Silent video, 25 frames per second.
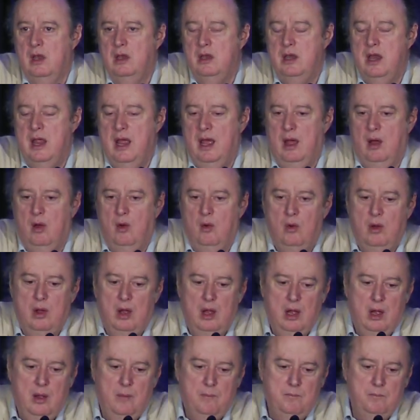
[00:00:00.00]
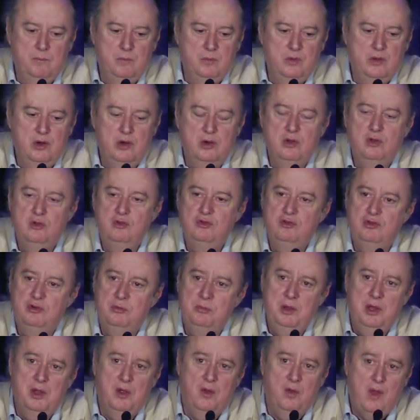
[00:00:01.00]
Now, um, there used to
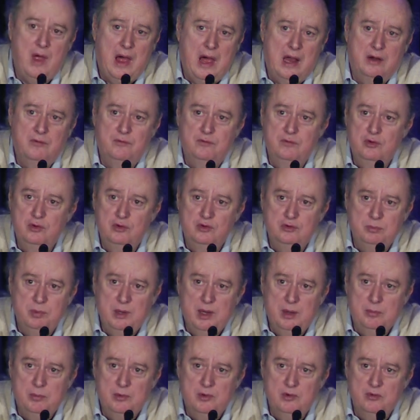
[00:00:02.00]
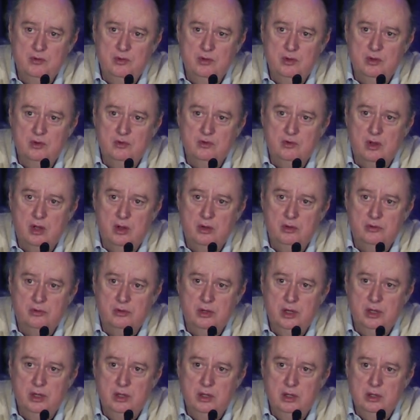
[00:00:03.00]
be a lot of newspapers in this
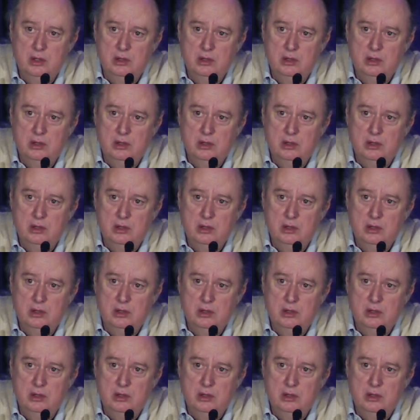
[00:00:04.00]
country.